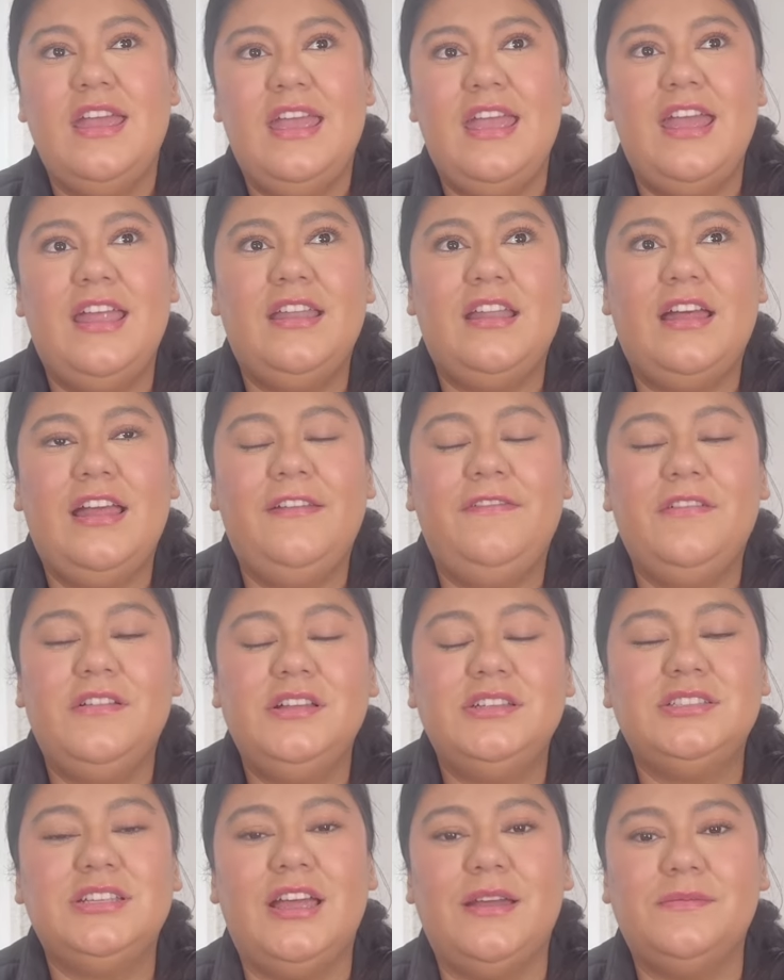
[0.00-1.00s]
And I feel
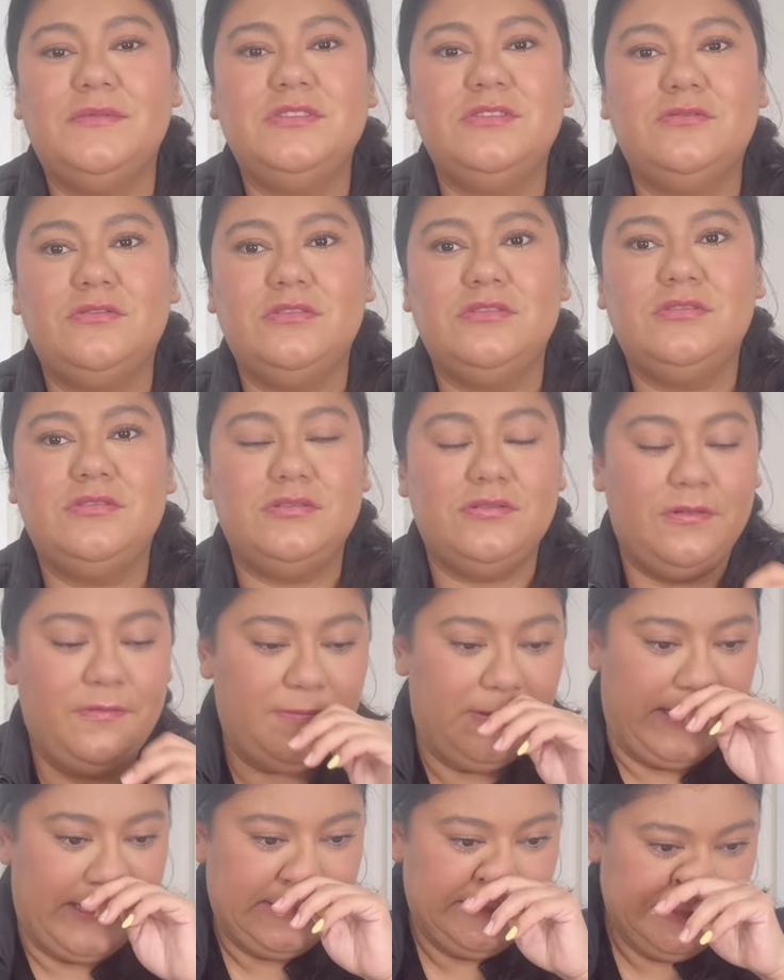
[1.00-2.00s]
like time was going so
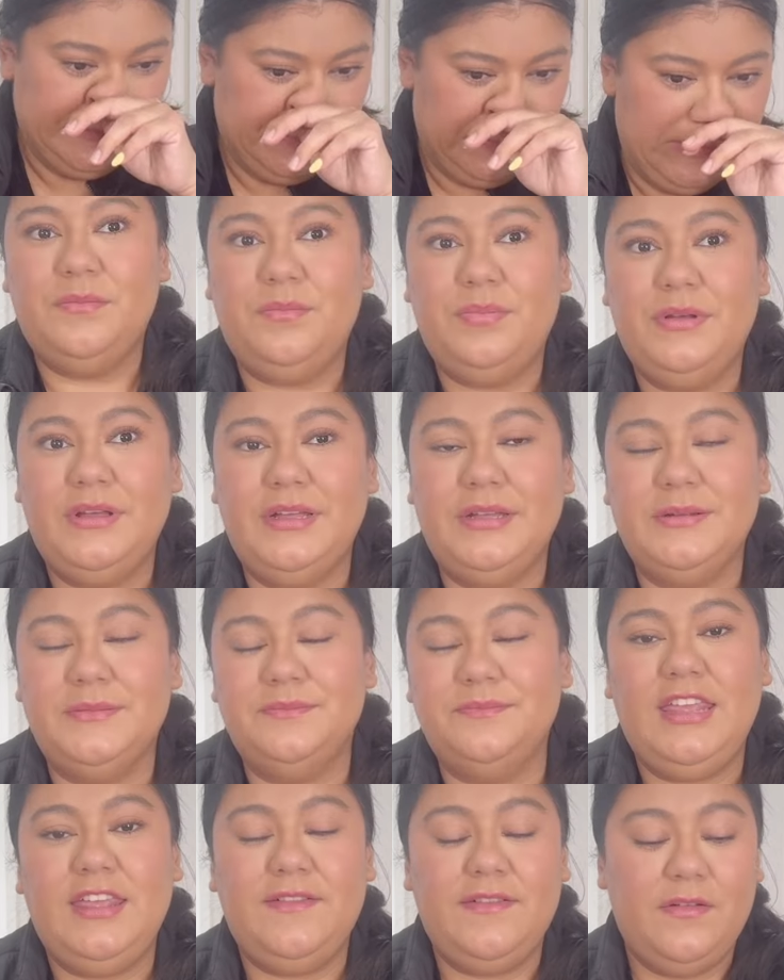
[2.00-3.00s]
fast. But
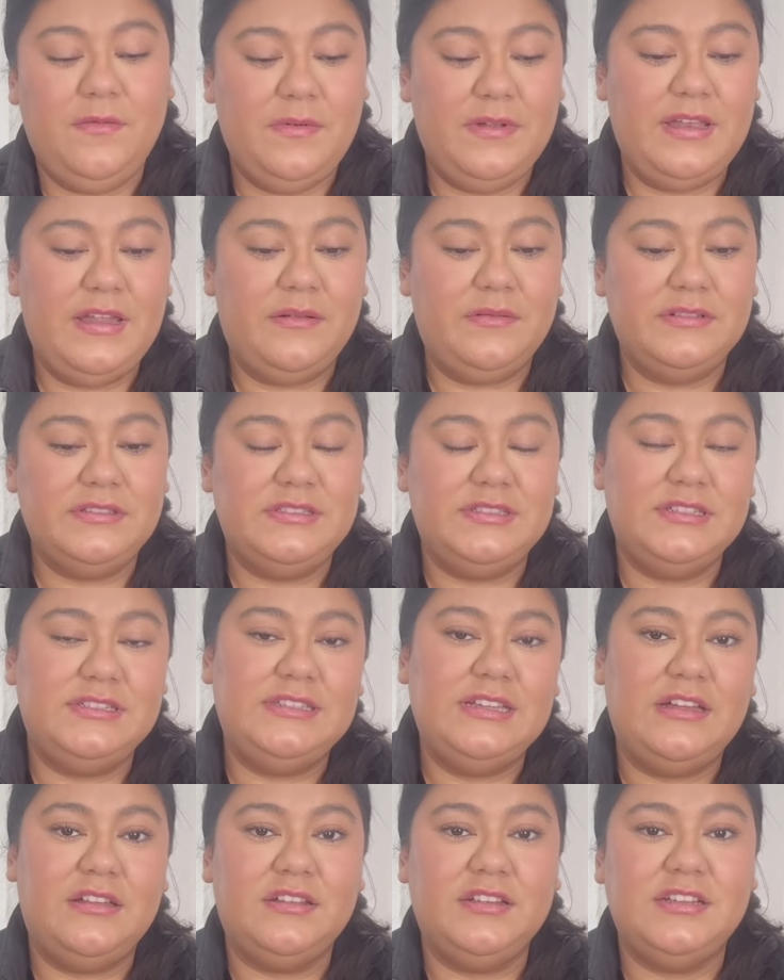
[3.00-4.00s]
even when I would sit
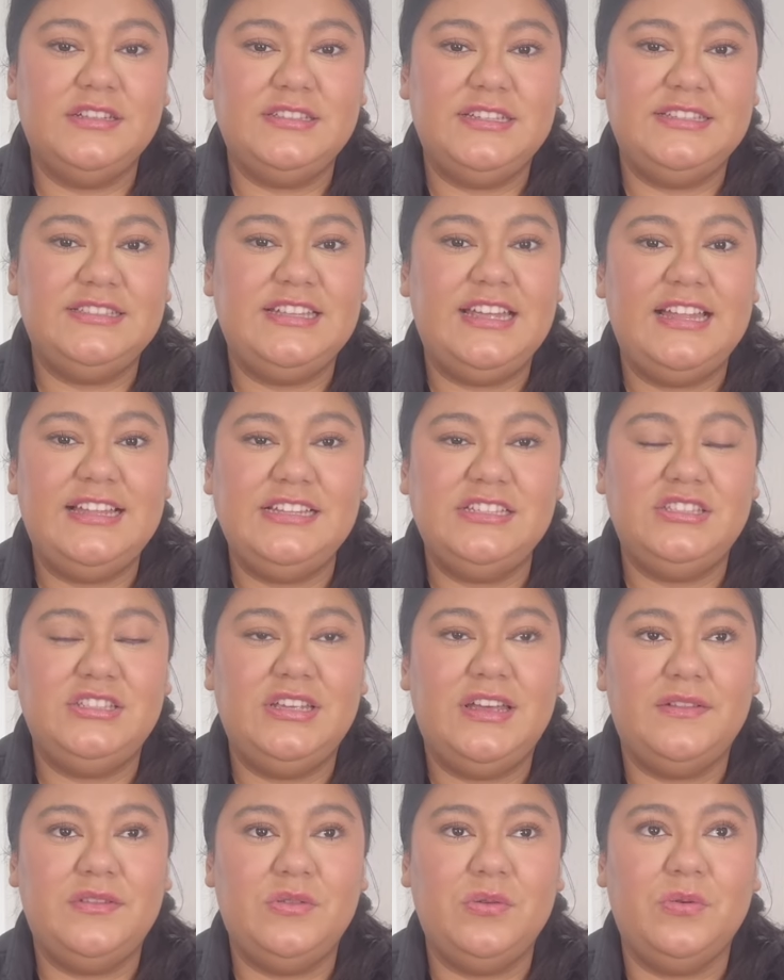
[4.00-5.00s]
down, because they say at least you
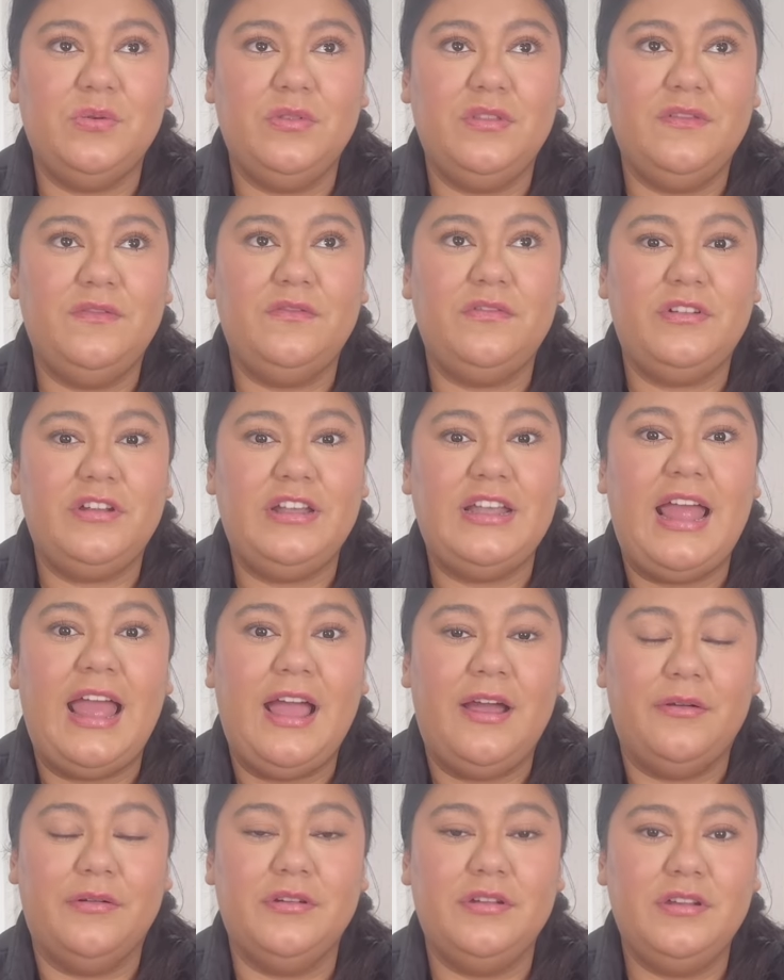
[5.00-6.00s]
have to hold them for an
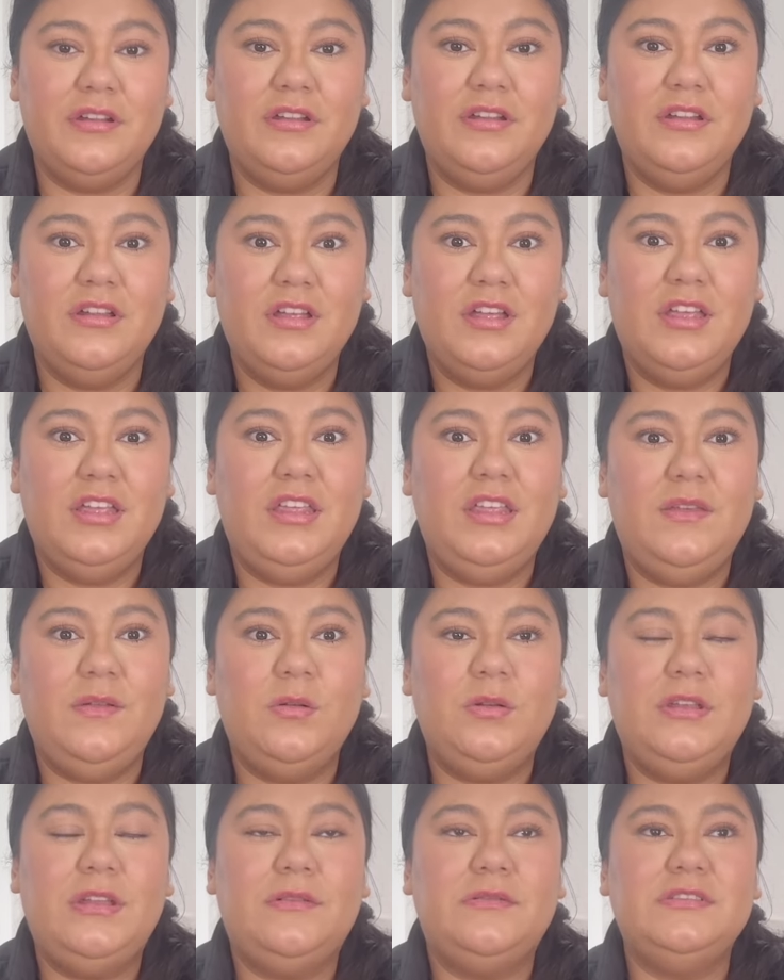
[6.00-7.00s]
hour, even
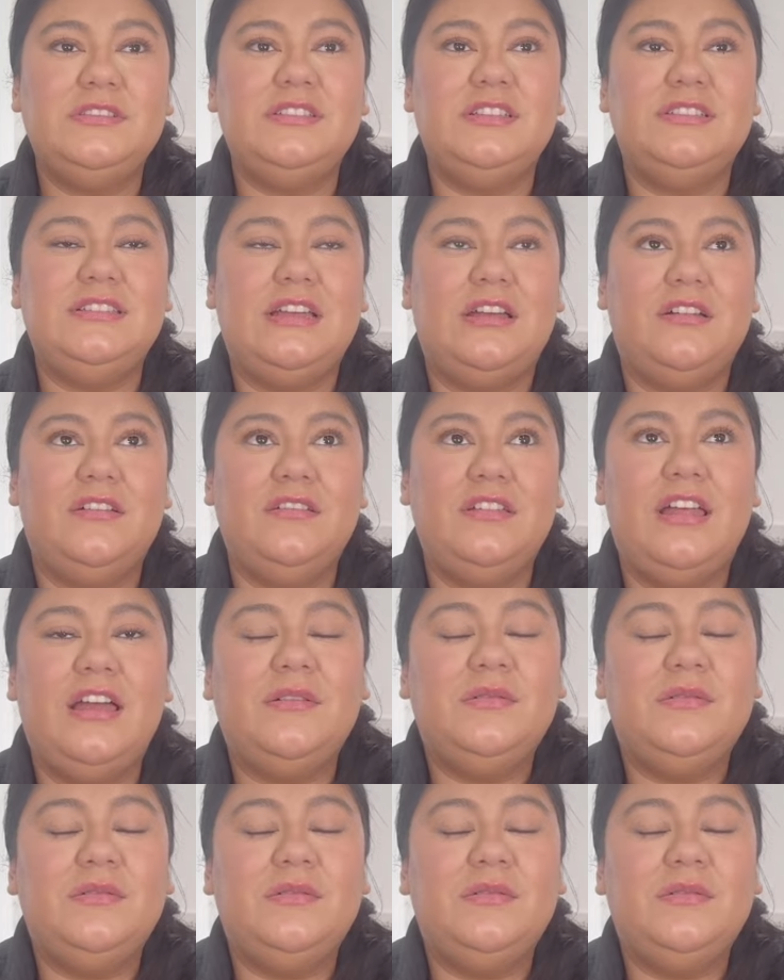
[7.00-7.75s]
when I would sit down, I